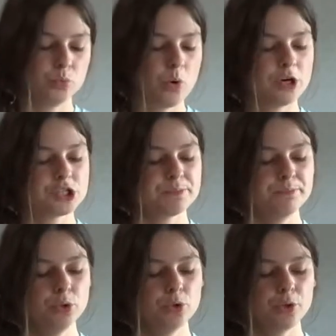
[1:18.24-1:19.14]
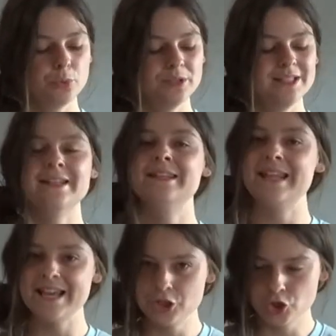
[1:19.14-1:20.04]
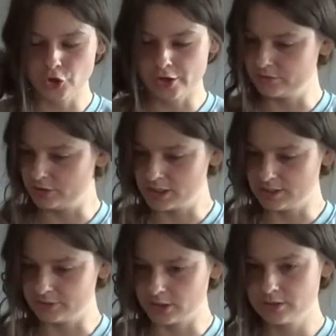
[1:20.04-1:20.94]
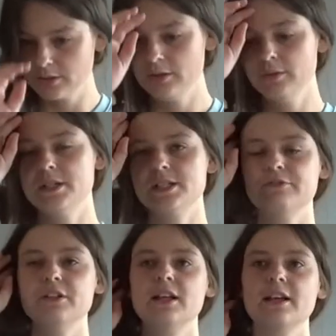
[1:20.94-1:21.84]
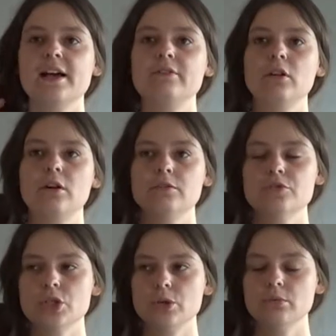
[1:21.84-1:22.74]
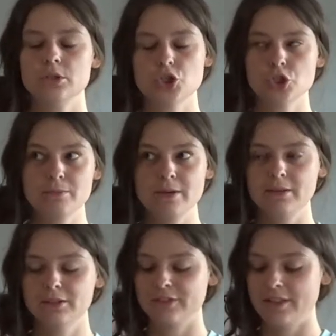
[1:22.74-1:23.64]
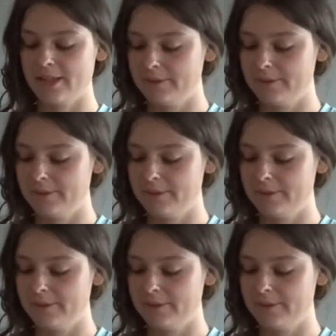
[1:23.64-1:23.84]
was book with nature on the cover, which I feel like I have a lot of, so I should be able to find that.